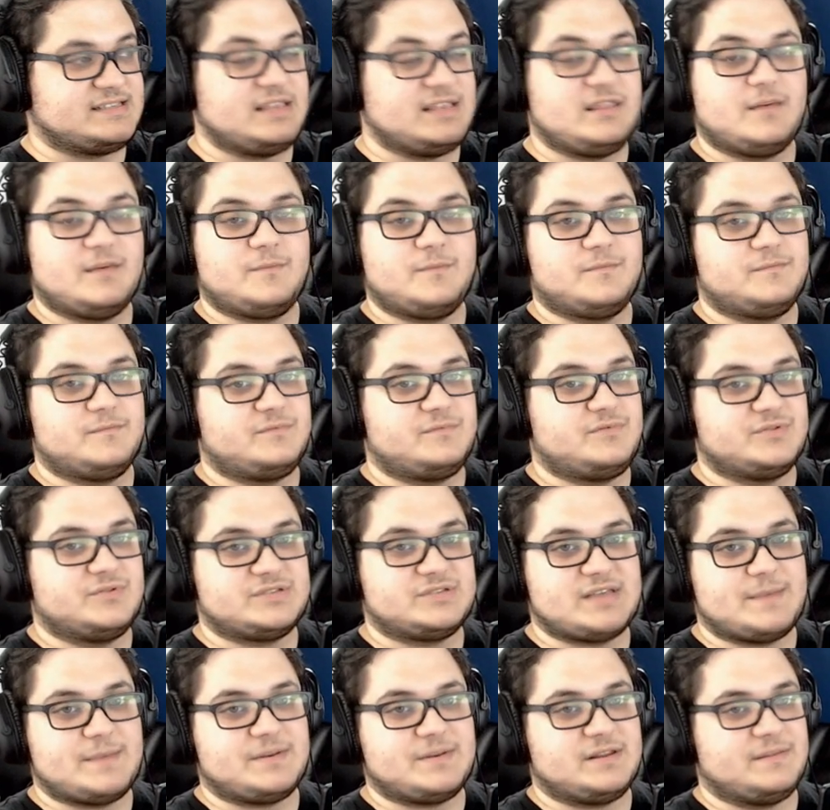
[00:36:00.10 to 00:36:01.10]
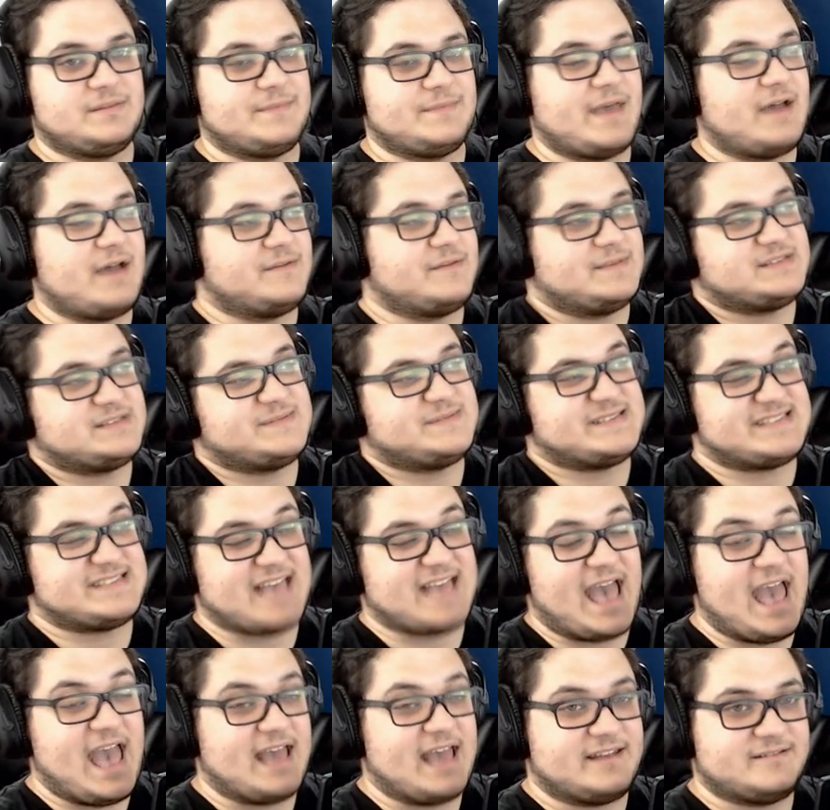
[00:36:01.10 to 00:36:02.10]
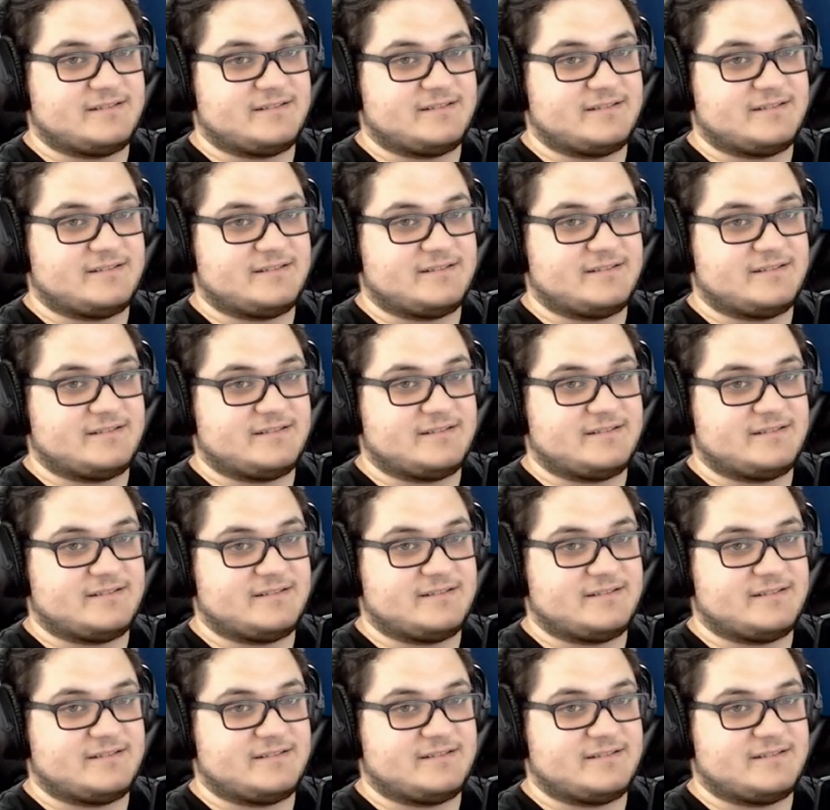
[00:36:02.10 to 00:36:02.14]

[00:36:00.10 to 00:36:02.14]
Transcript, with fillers: them do what's happening now, it makes me sad.